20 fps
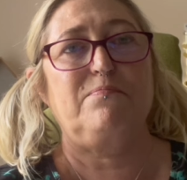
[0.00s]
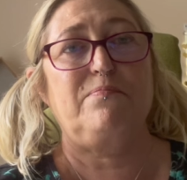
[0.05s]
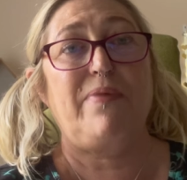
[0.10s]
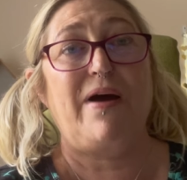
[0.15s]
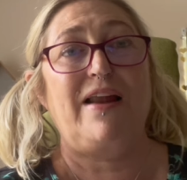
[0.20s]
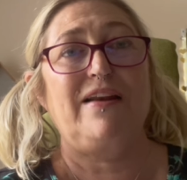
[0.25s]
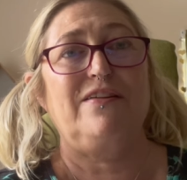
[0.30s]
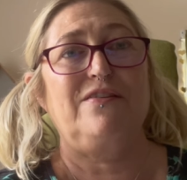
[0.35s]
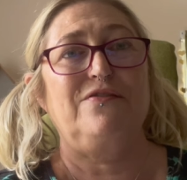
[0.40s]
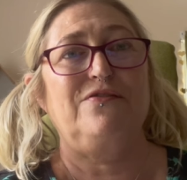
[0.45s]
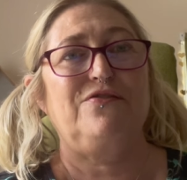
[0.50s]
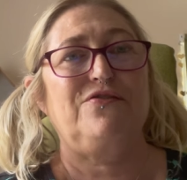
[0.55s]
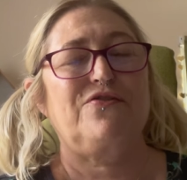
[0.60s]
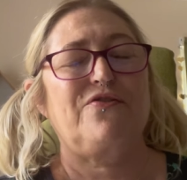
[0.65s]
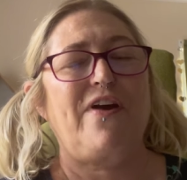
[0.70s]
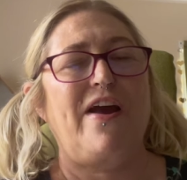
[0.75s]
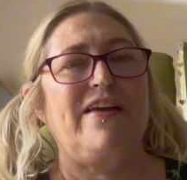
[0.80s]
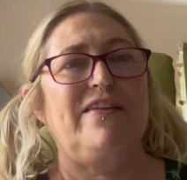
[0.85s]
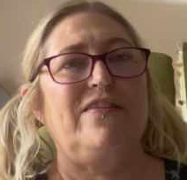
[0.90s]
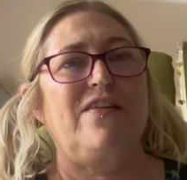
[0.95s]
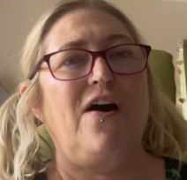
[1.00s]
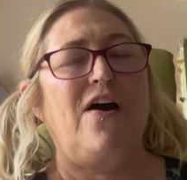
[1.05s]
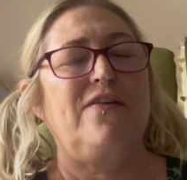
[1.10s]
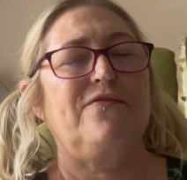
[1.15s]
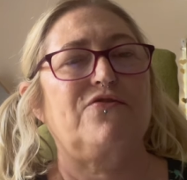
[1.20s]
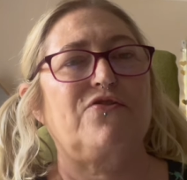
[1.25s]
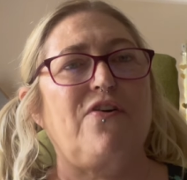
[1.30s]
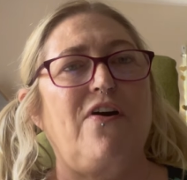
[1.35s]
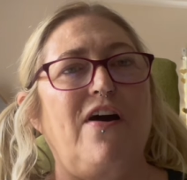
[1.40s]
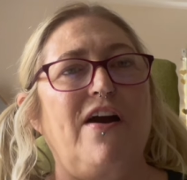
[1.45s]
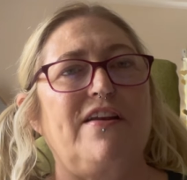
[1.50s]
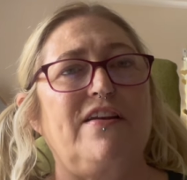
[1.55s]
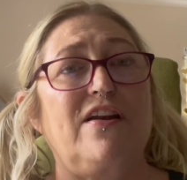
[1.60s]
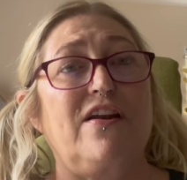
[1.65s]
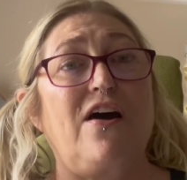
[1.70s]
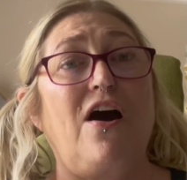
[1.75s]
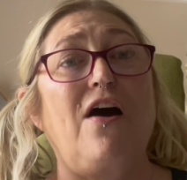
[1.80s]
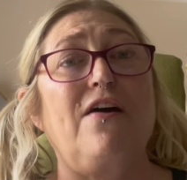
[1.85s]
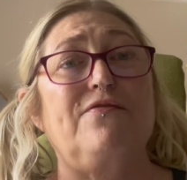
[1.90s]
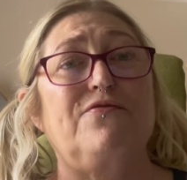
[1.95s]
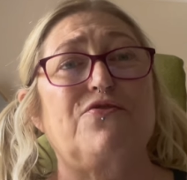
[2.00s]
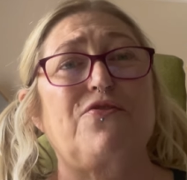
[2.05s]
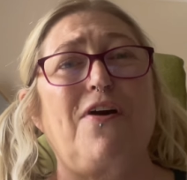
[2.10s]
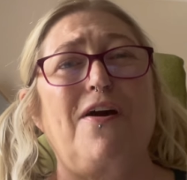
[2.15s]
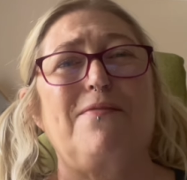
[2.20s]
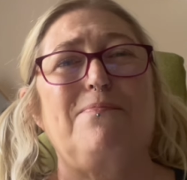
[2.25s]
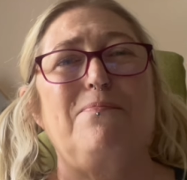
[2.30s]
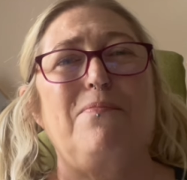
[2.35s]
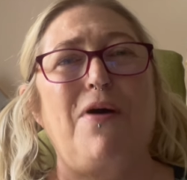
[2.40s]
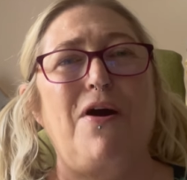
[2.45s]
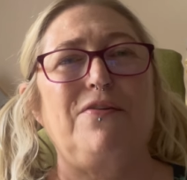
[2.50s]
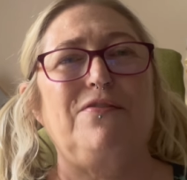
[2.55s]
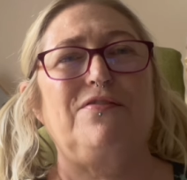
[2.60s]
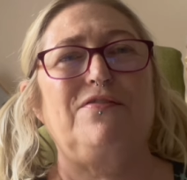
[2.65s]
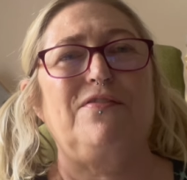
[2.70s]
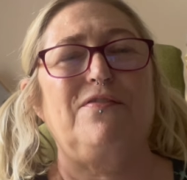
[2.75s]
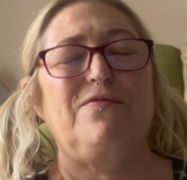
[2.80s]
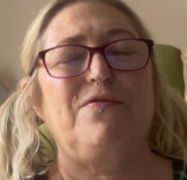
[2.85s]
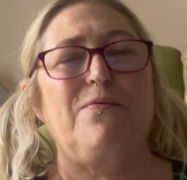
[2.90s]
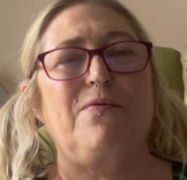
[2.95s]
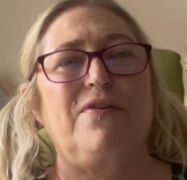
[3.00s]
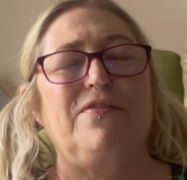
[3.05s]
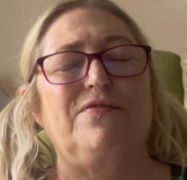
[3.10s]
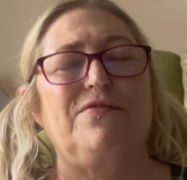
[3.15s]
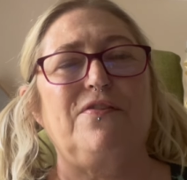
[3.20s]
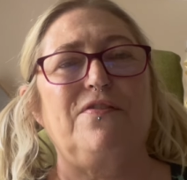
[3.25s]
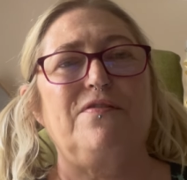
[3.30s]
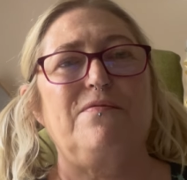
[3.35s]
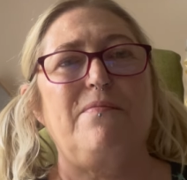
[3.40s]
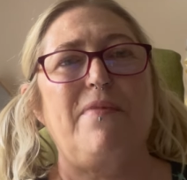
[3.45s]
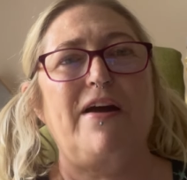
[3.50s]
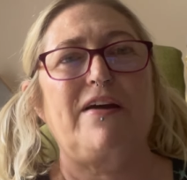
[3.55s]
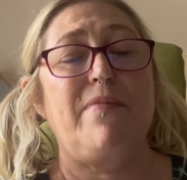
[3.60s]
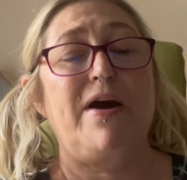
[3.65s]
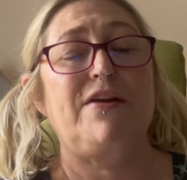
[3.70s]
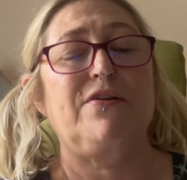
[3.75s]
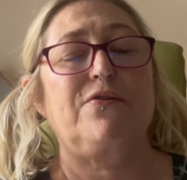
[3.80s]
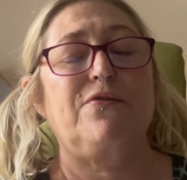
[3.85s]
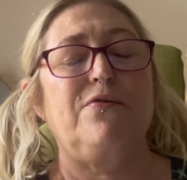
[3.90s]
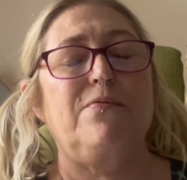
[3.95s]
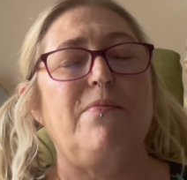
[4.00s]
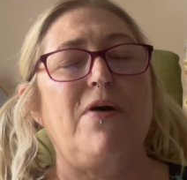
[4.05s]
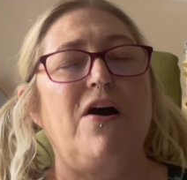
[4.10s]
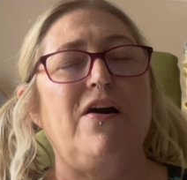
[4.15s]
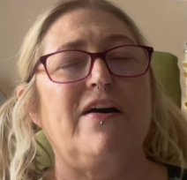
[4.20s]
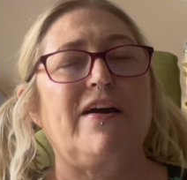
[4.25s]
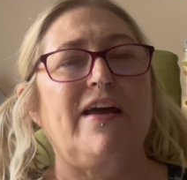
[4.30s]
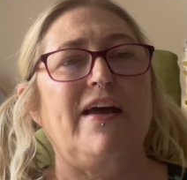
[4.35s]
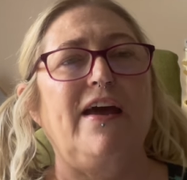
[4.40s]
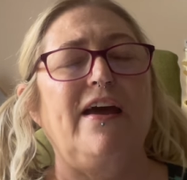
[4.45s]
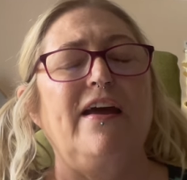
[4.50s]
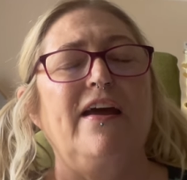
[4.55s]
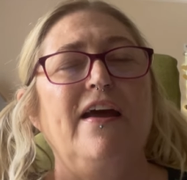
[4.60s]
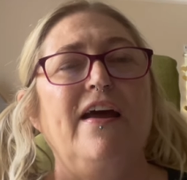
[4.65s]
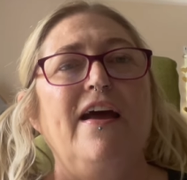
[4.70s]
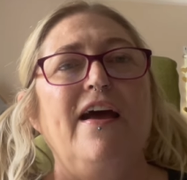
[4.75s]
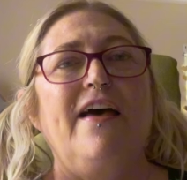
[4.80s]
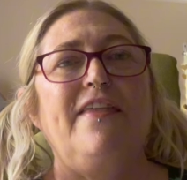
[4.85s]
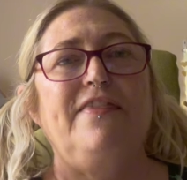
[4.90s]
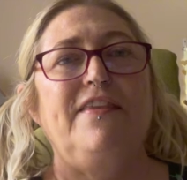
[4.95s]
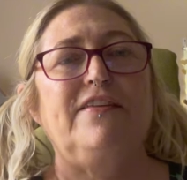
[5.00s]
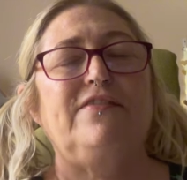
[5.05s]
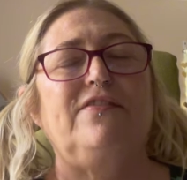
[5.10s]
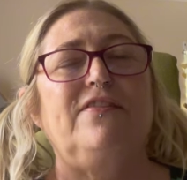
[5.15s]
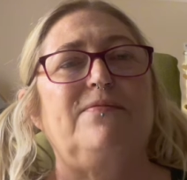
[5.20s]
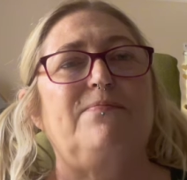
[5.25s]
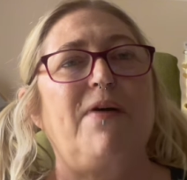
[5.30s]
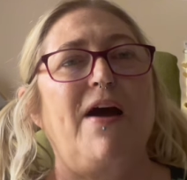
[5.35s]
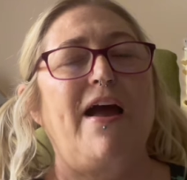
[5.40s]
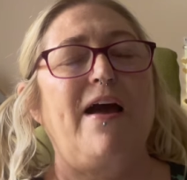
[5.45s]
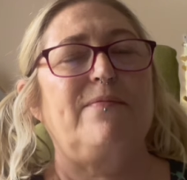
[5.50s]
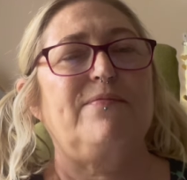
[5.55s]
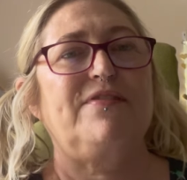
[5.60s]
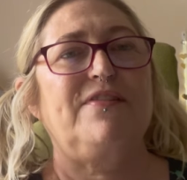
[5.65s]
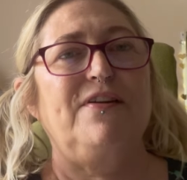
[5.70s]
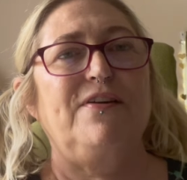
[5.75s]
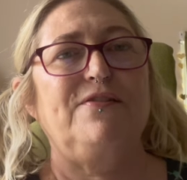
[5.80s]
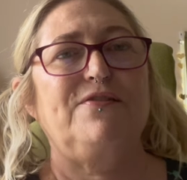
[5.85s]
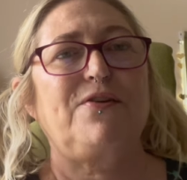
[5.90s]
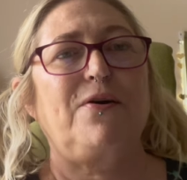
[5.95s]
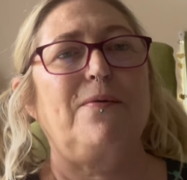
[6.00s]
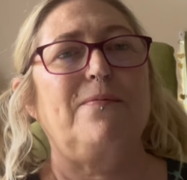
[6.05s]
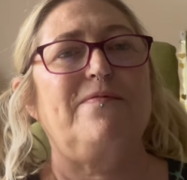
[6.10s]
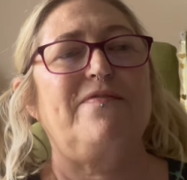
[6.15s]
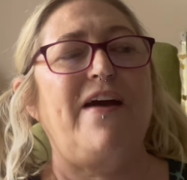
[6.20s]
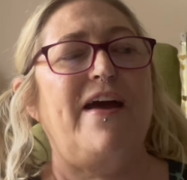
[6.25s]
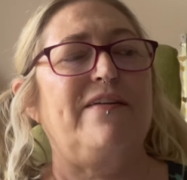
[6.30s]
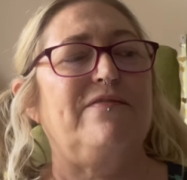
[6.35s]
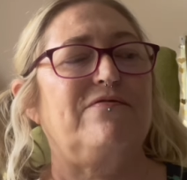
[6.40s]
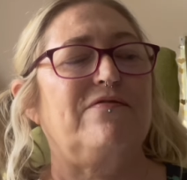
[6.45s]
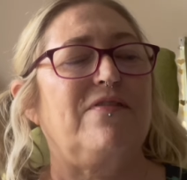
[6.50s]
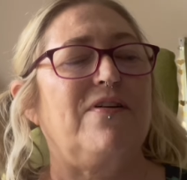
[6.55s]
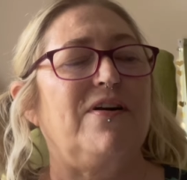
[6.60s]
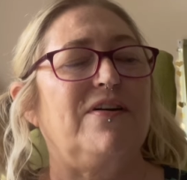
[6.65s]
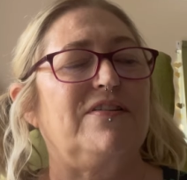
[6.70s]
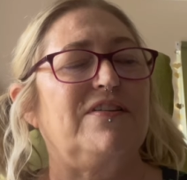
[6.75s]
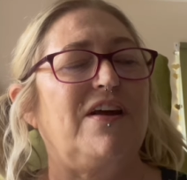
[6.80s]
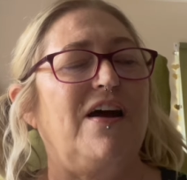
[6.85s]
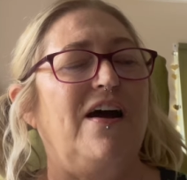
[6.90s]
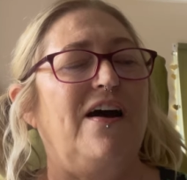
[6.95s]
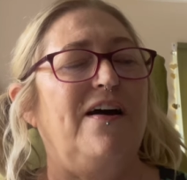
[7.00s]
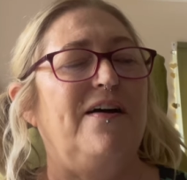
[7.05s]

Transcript: balanced strain that I've tried, and I've tried most of the ones on the medical market, and this is my absolute top favorite